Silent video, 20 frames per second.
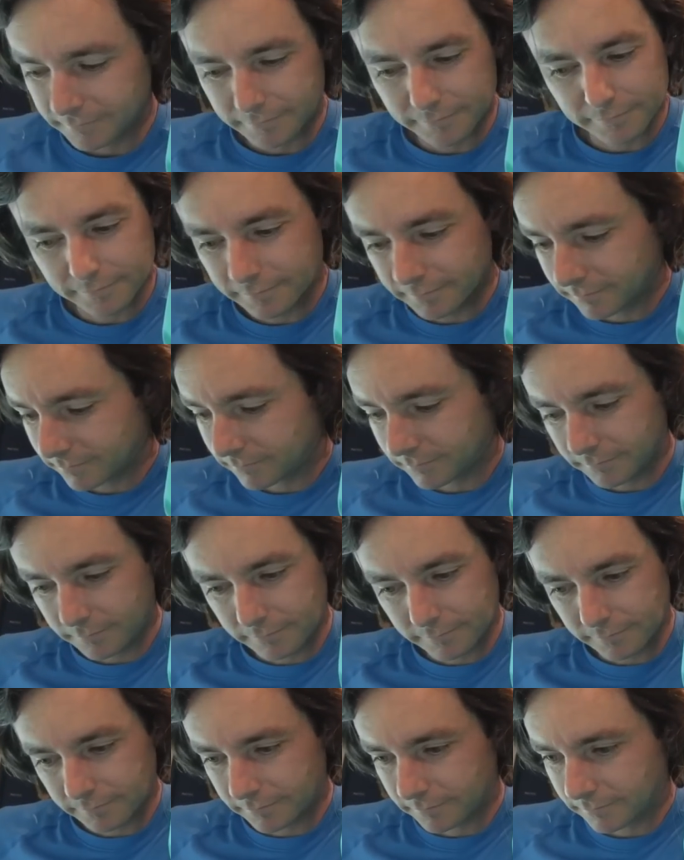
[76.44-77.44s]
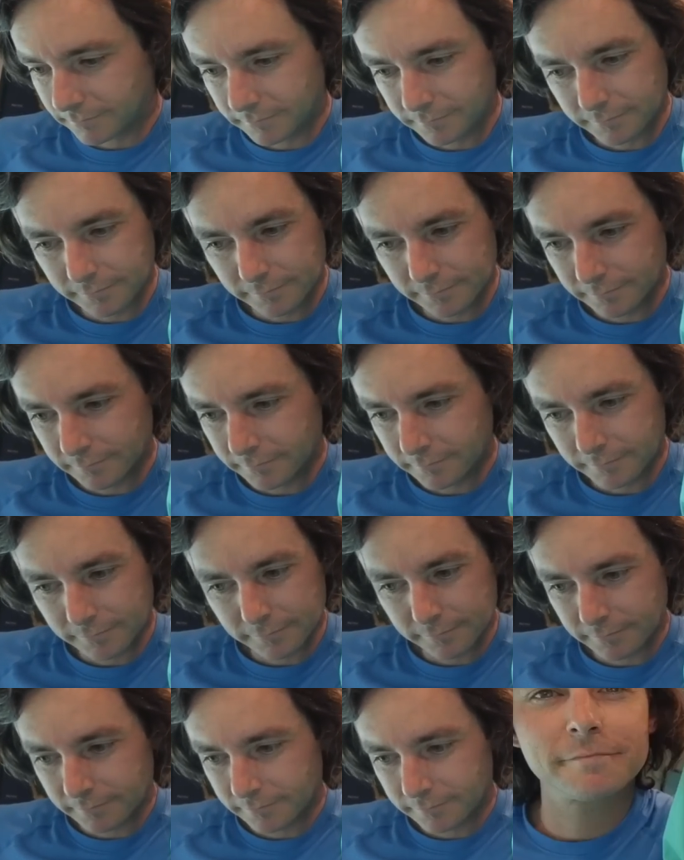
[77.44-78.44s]

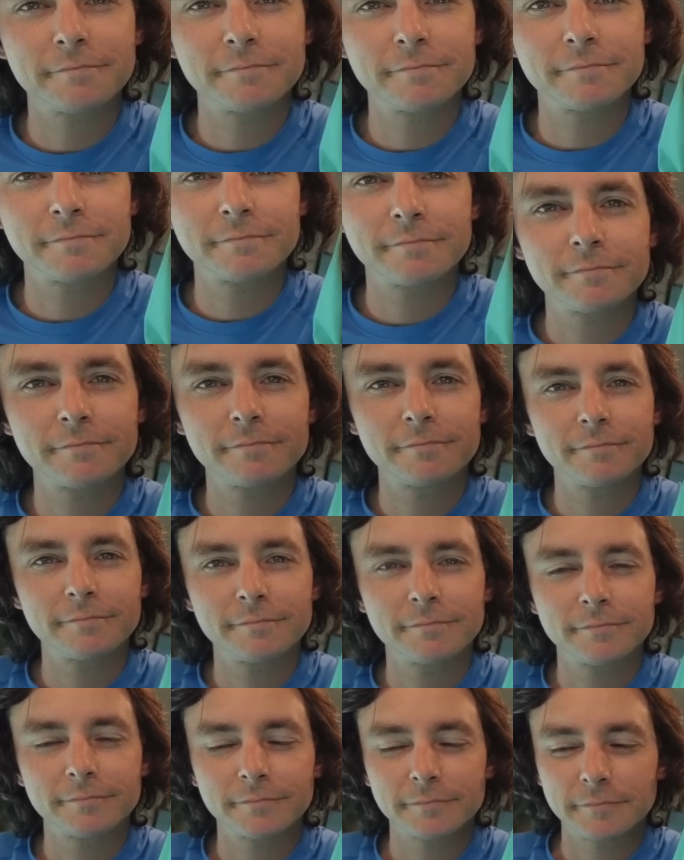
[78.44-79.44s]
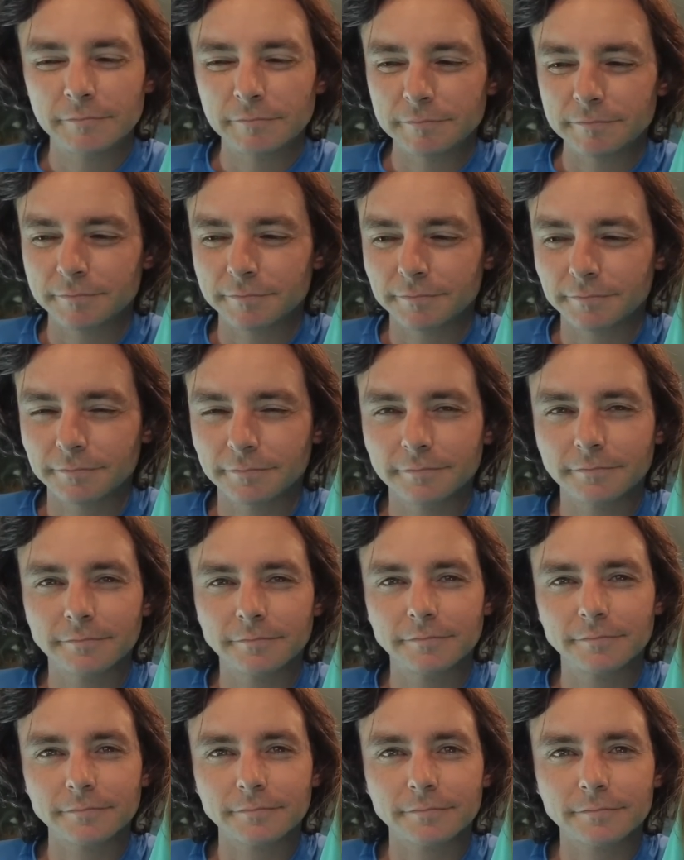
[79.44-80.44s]

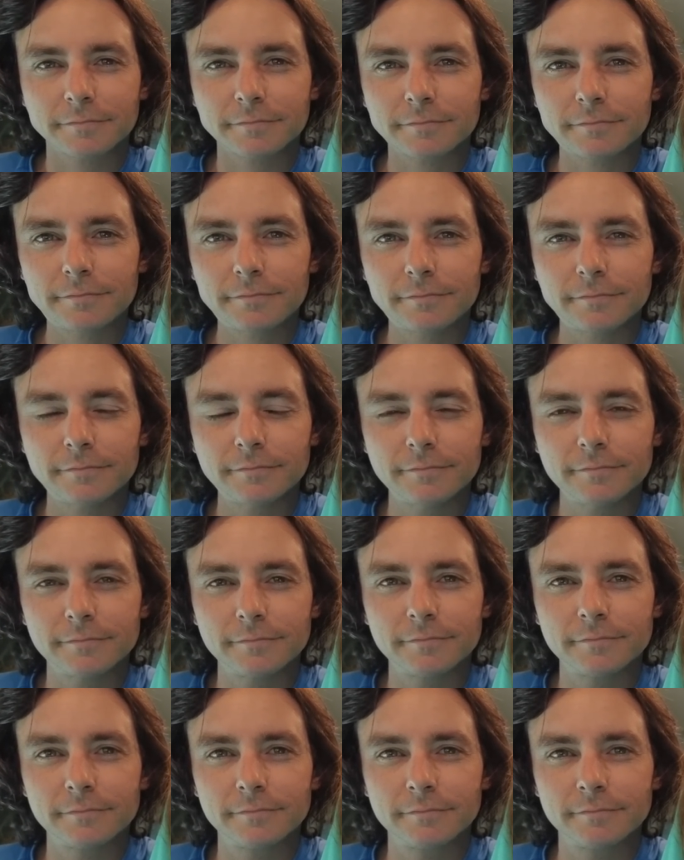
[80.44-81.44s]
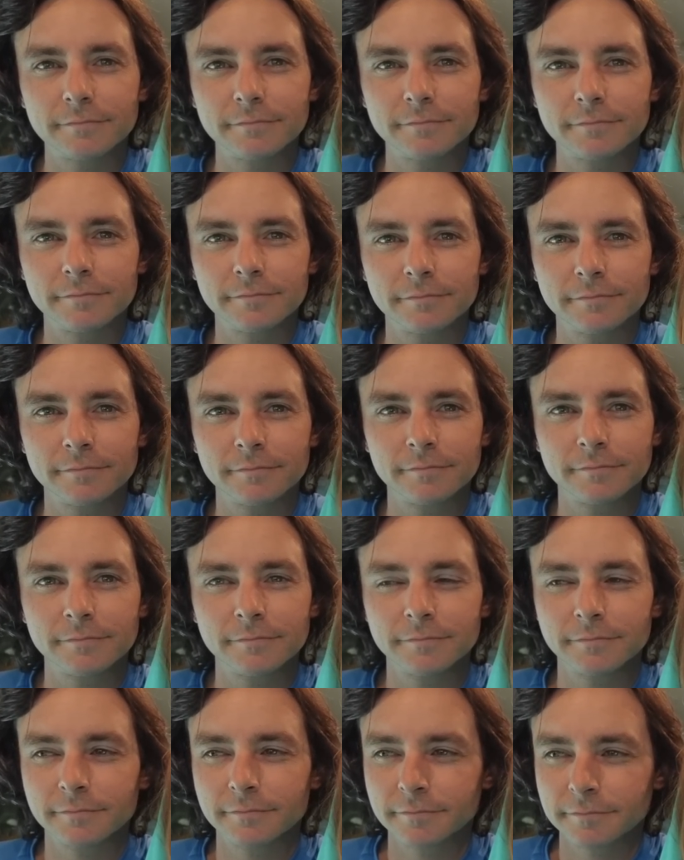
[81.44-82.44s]

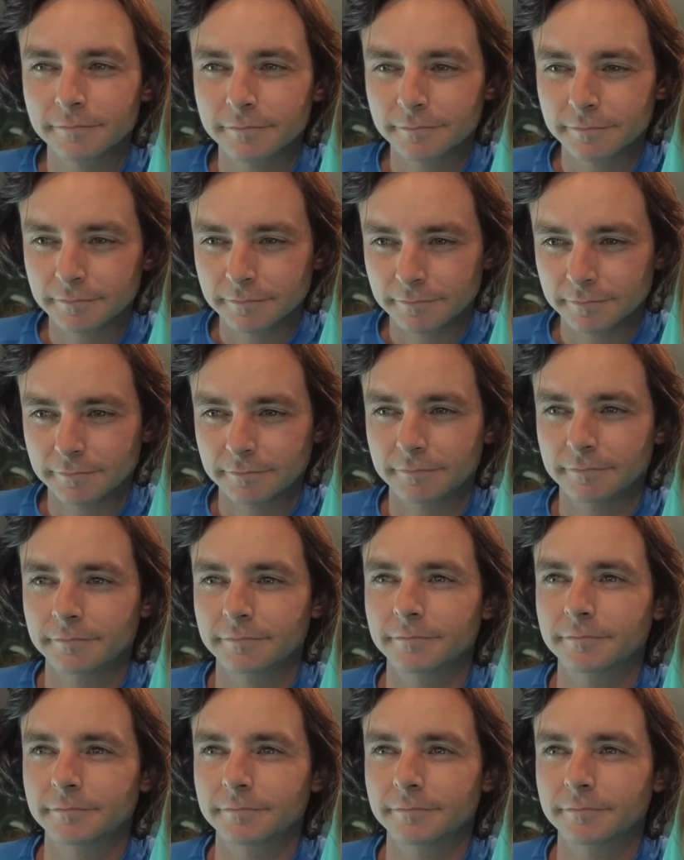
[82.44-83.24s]
This person isn't speaking.